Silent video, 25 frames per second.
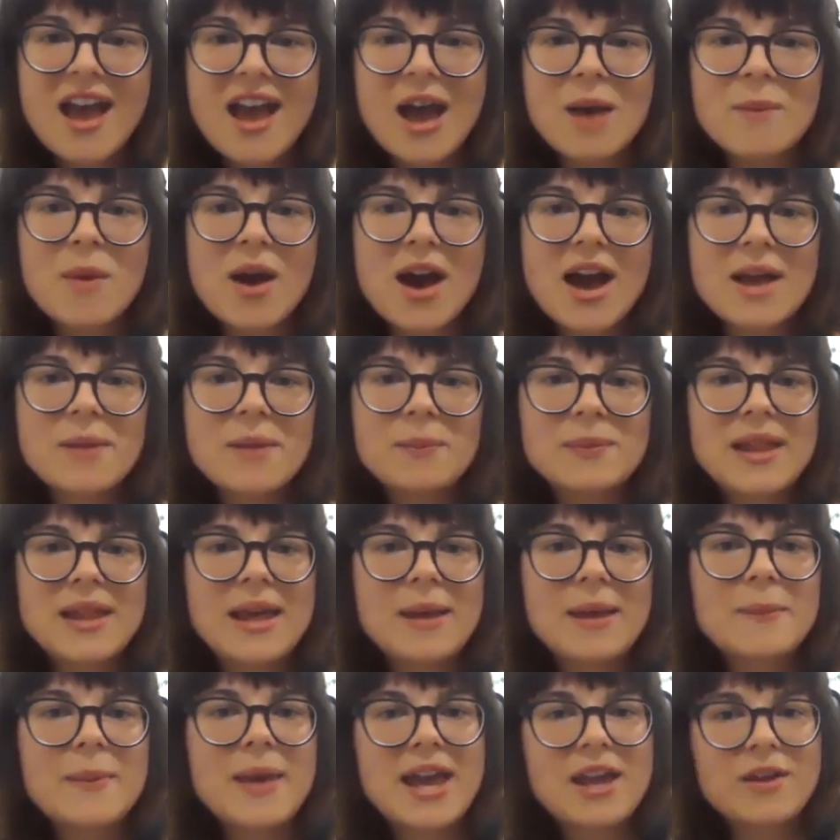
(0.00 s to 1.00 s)
I
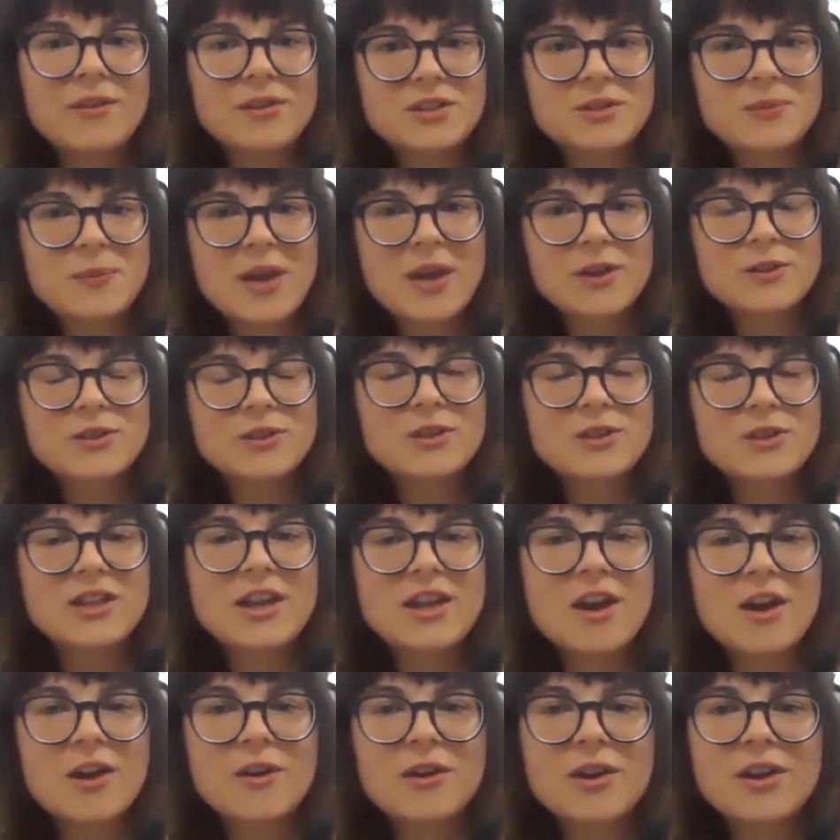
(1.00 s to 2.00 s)
pay respect to
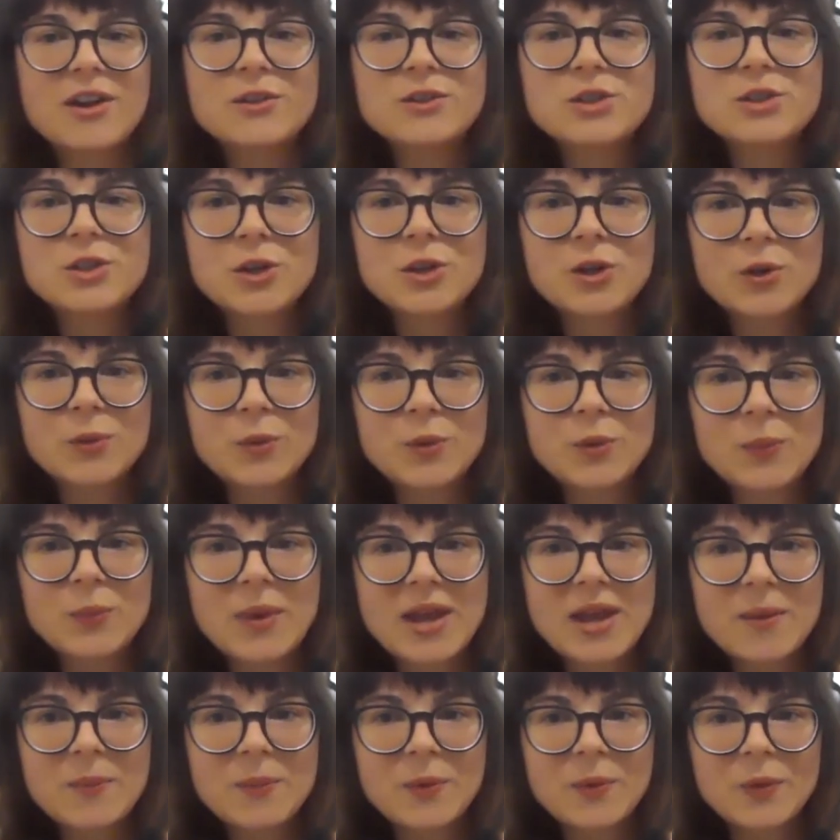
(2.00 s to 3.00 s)
the Yuggera and Turrbal
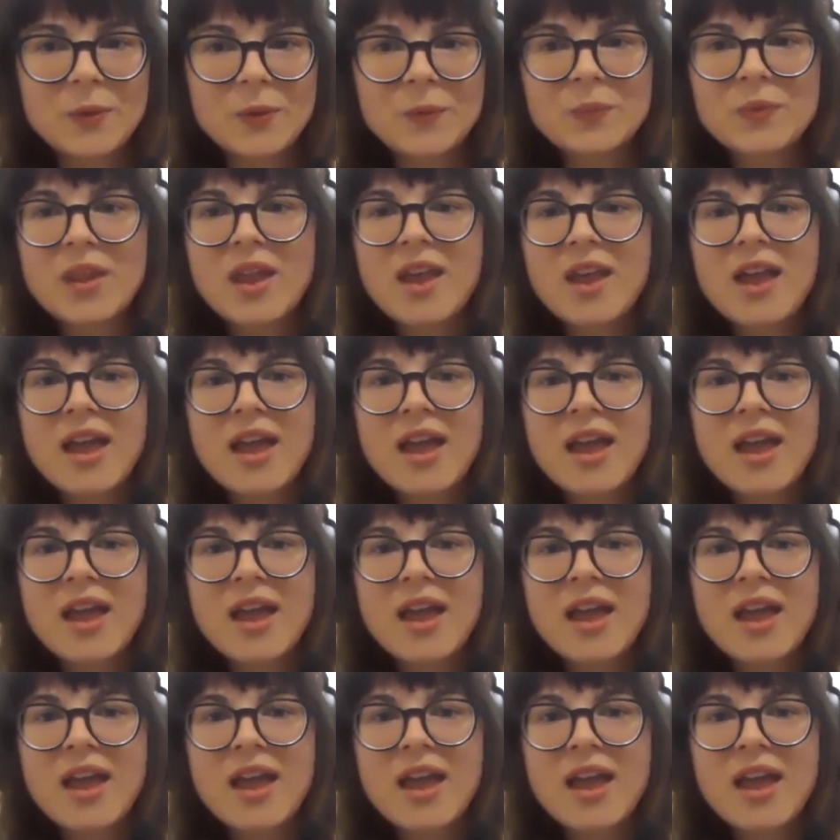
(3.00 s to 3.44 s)
people